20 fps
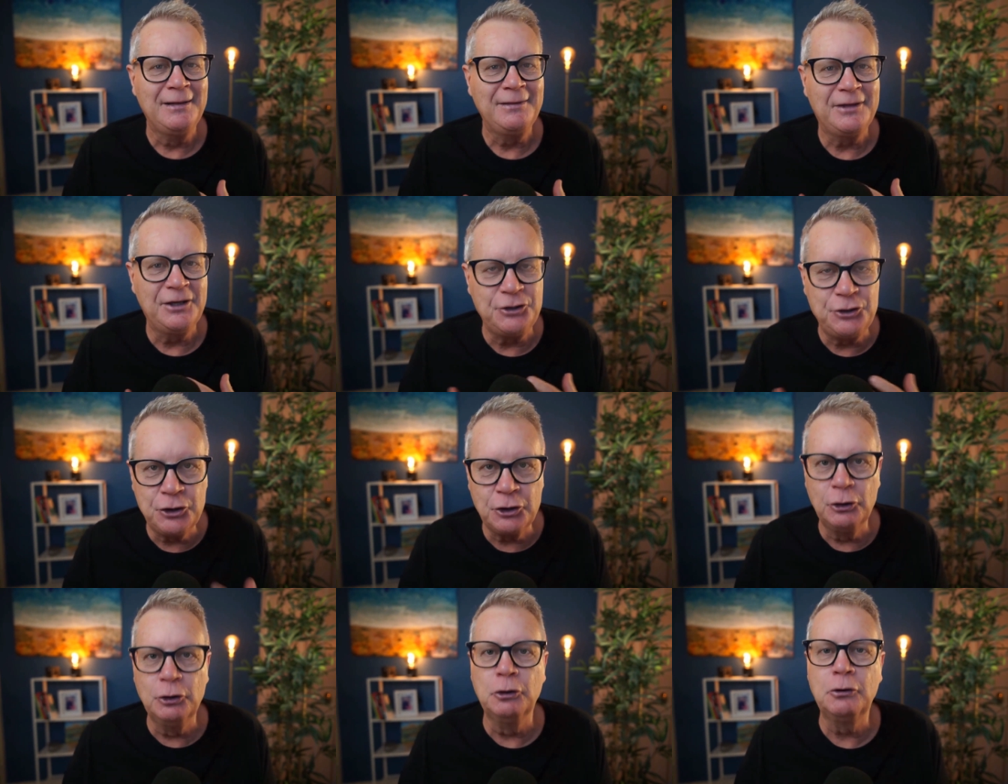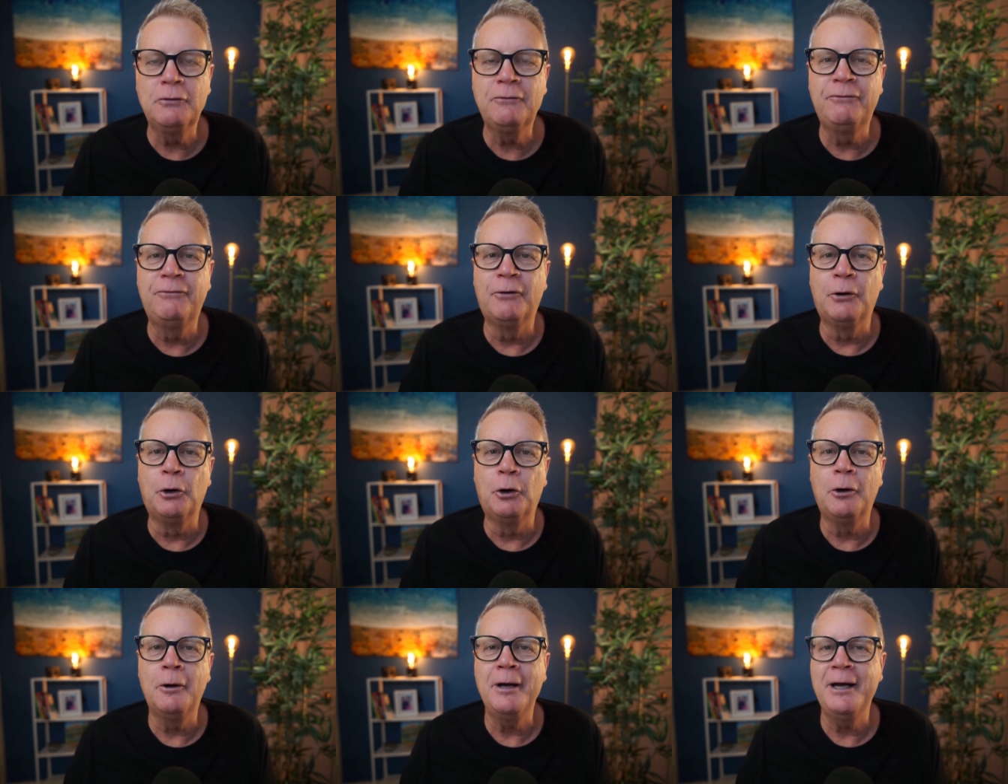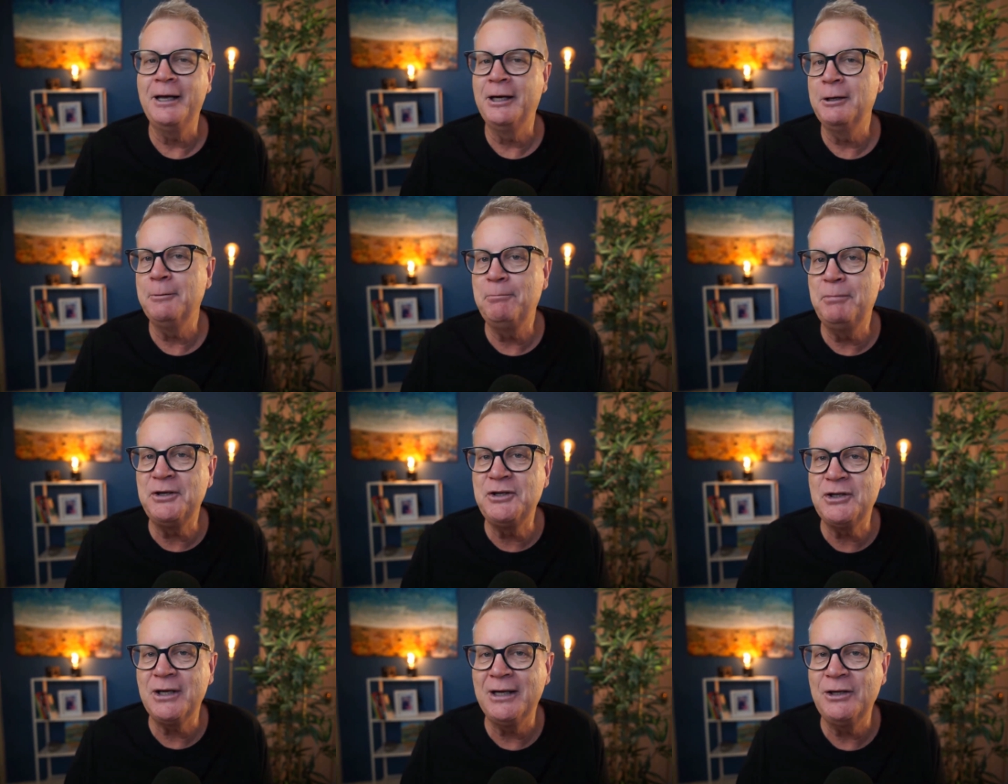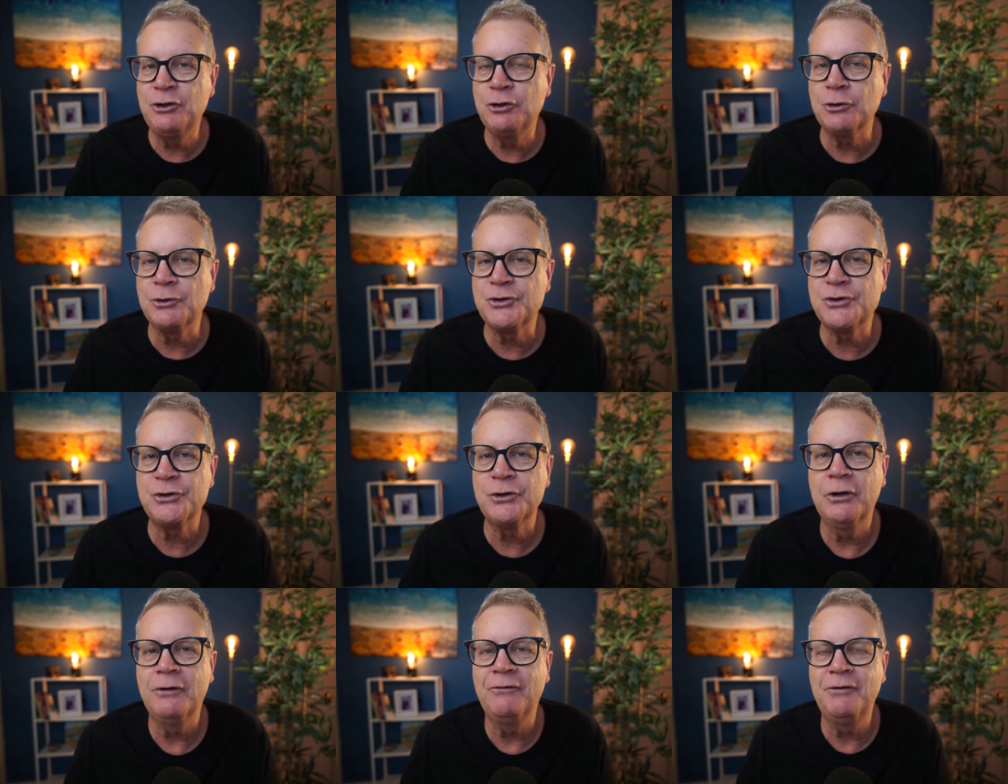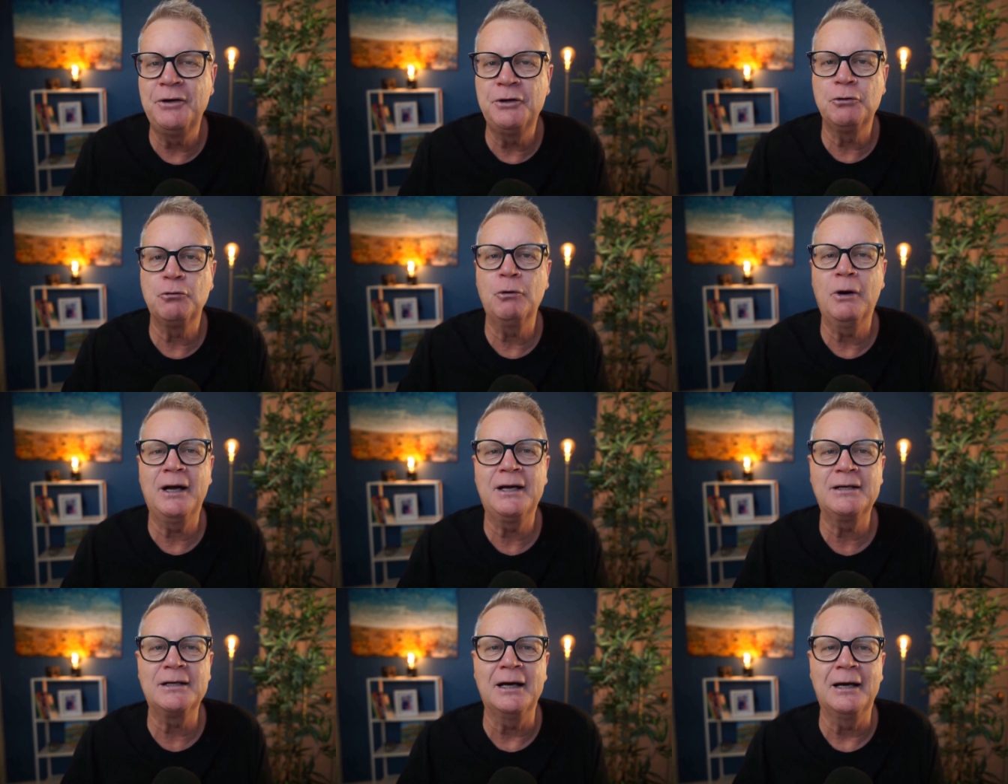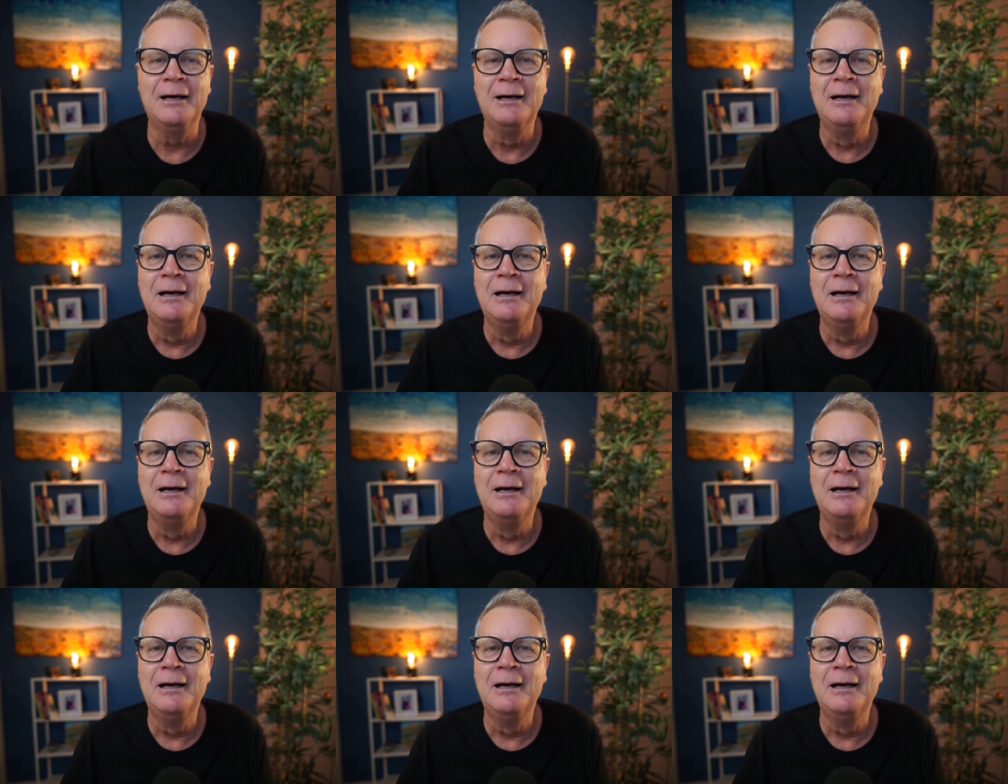that you look for in a potential serving director.